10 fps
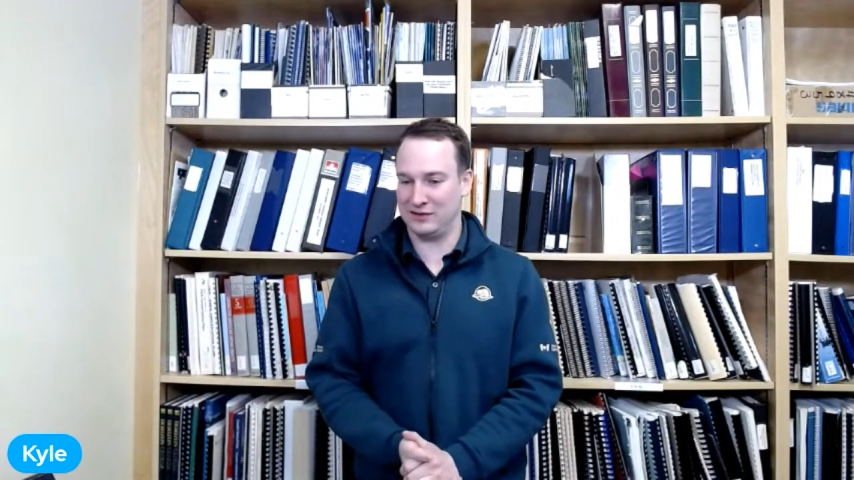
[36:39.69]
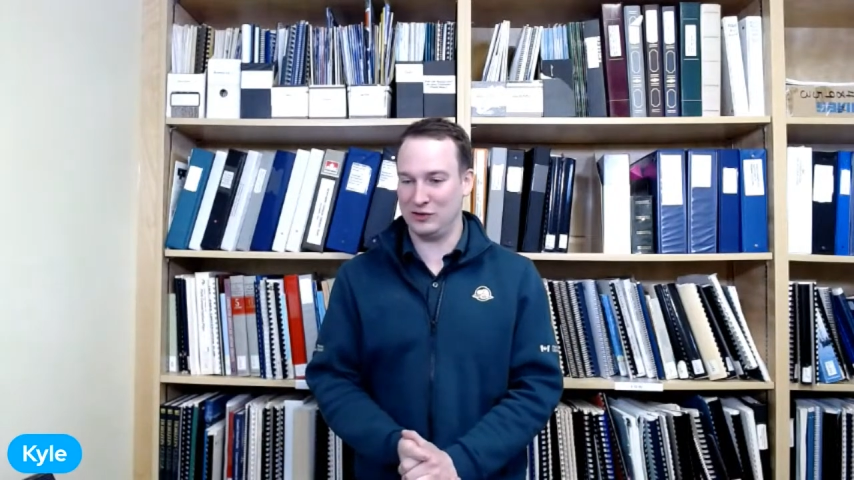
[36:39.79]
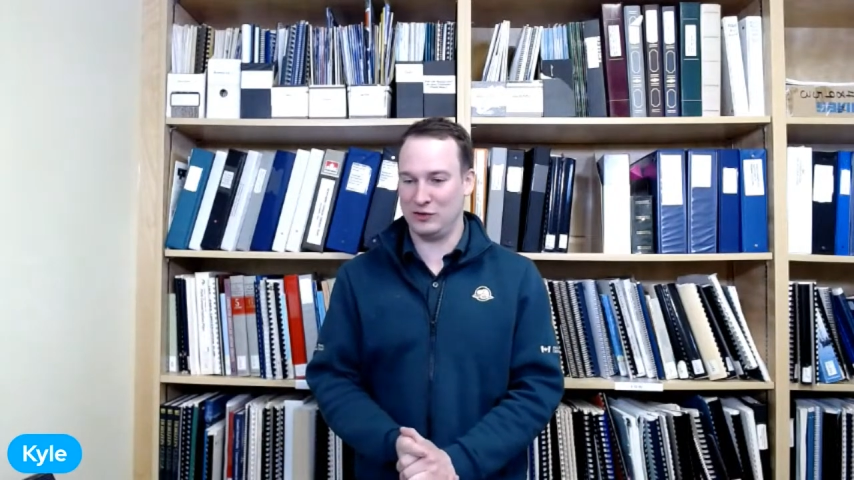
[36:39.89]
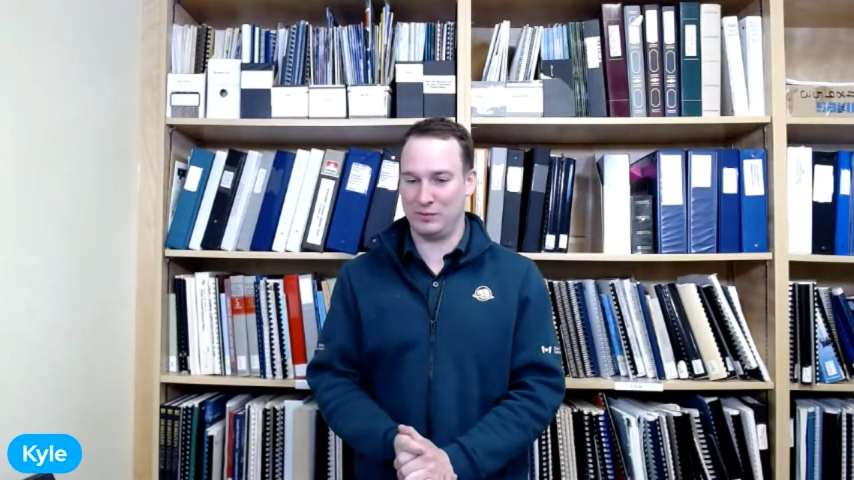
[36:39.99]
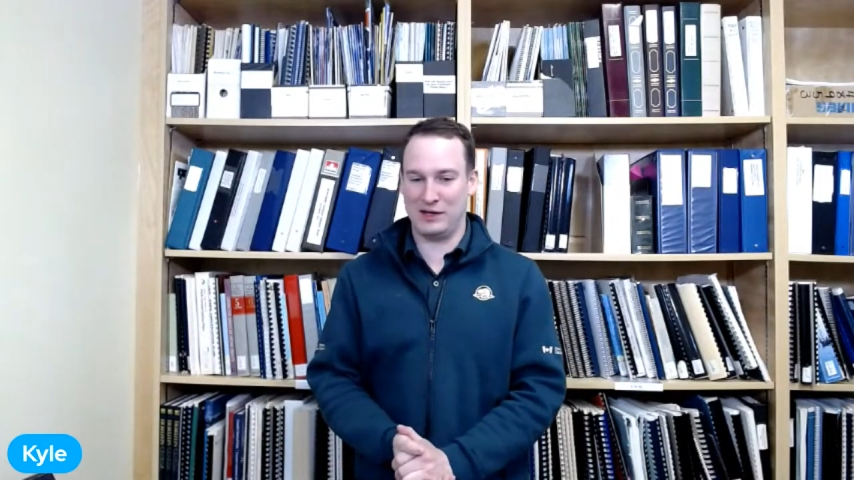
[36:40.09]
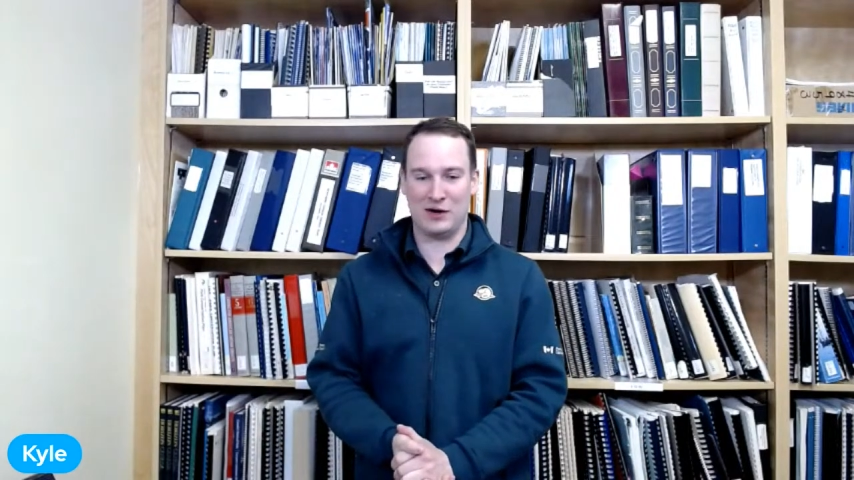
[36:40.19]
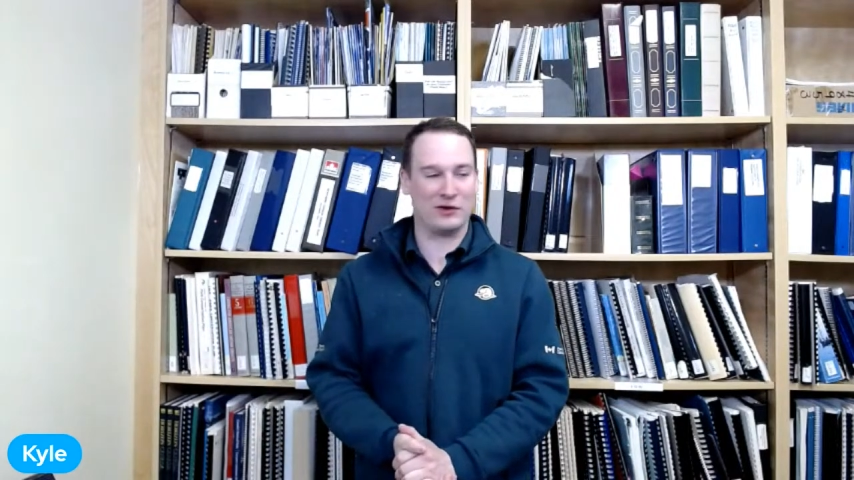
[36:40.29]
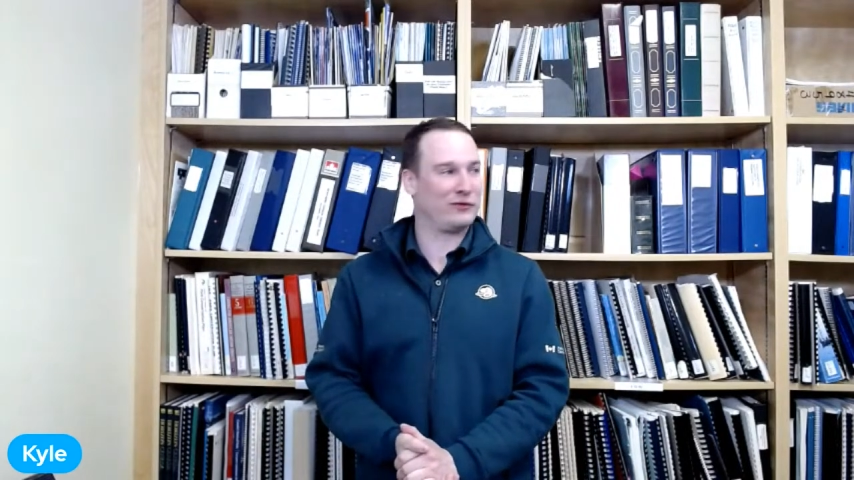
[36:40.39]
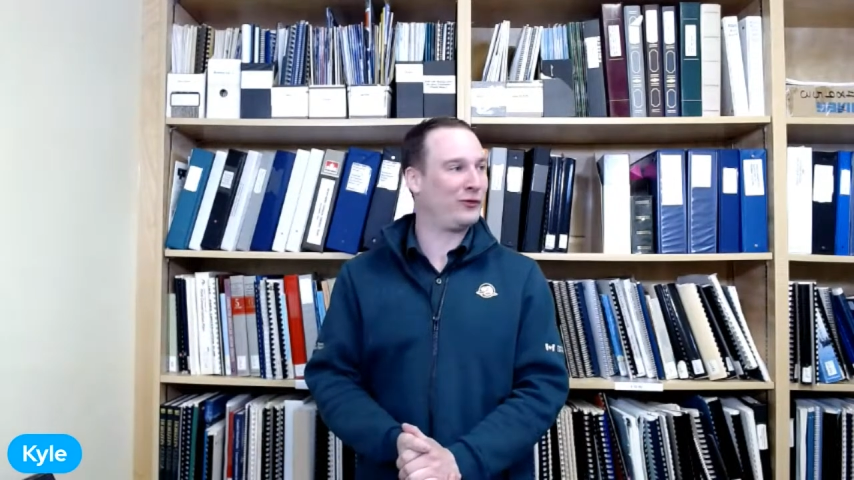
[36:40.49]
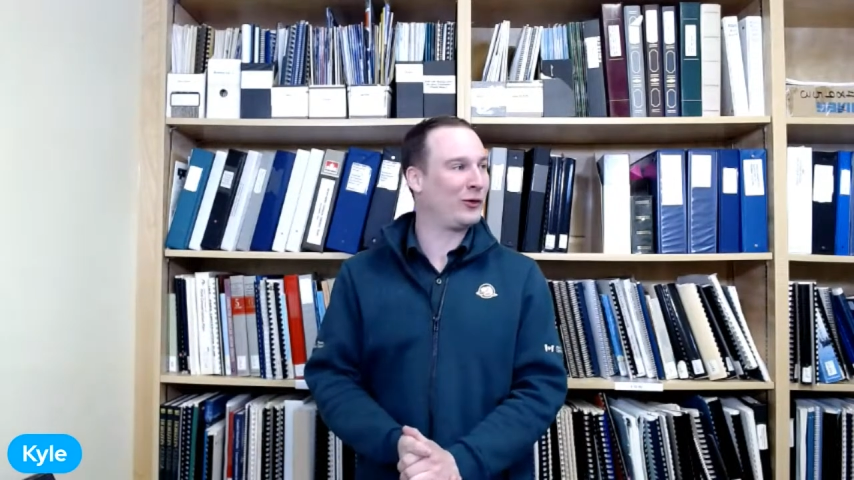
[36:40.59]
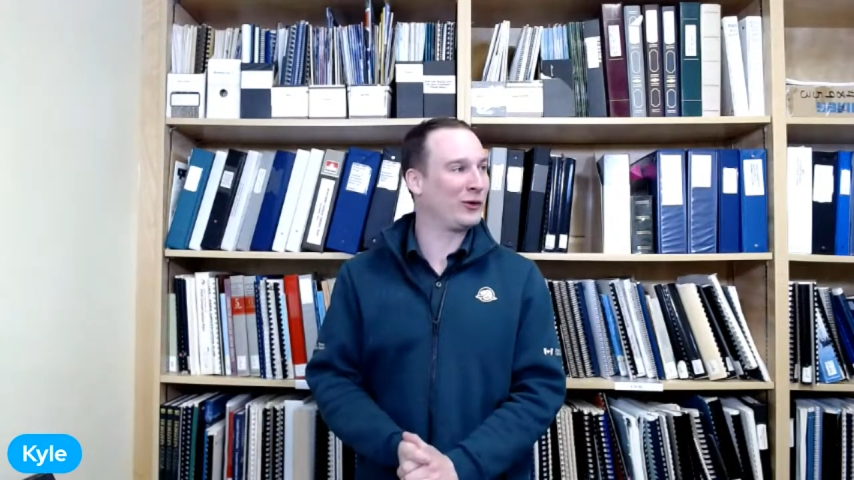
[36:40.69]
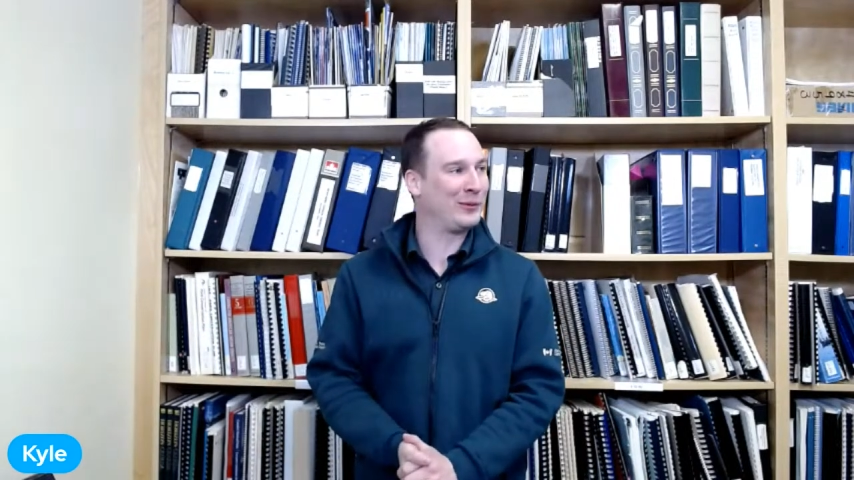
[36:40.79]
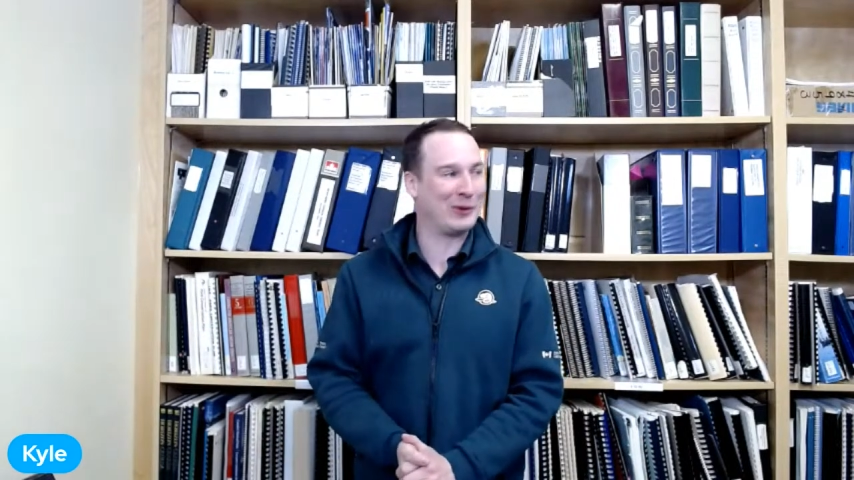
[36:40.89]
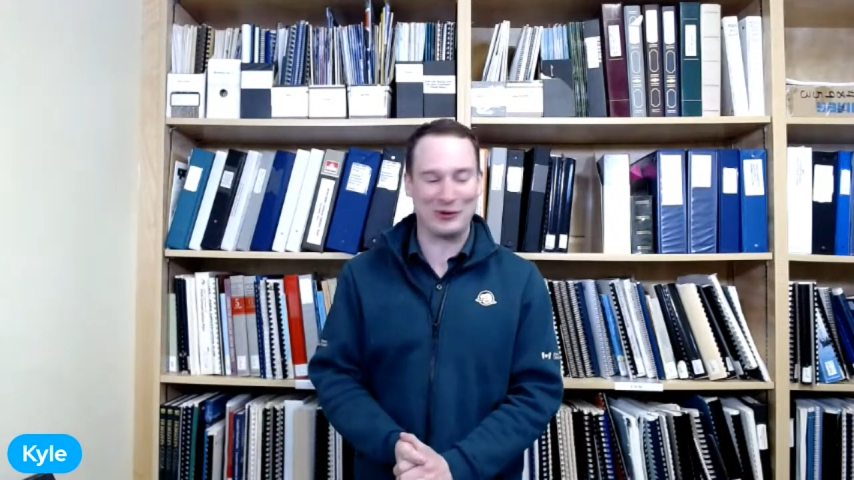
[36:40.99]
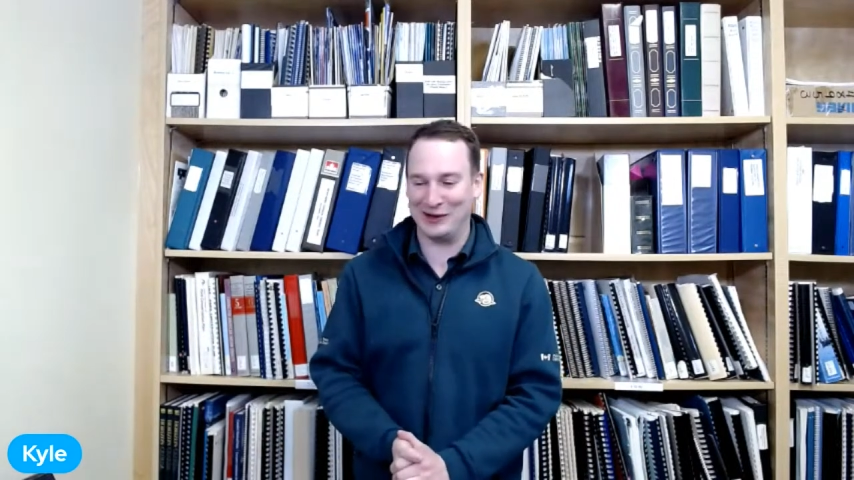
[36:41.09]
You could be out at four in the
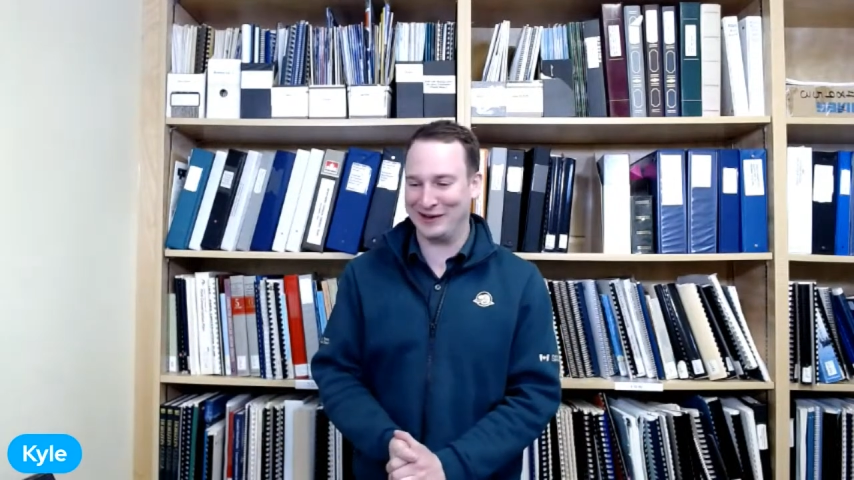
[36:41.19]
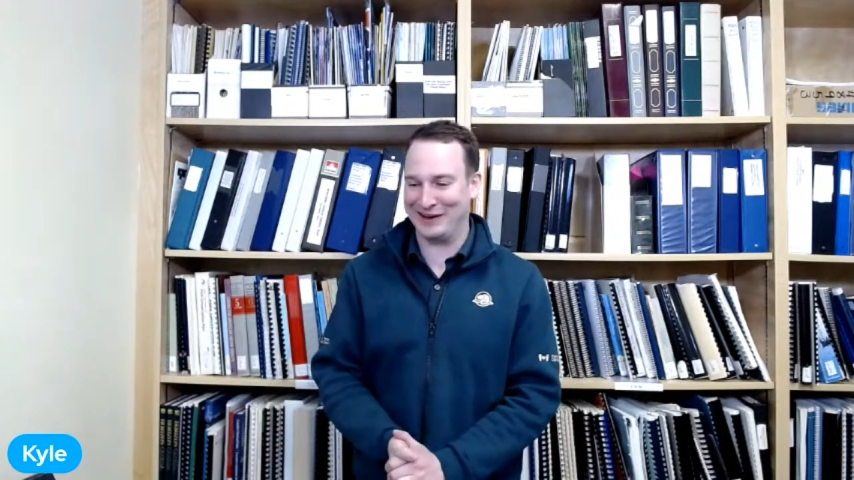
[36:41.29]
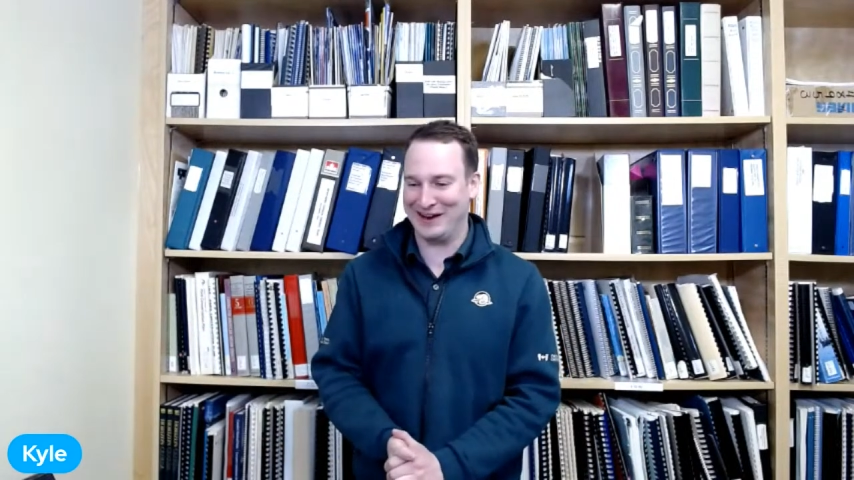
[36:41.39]
morning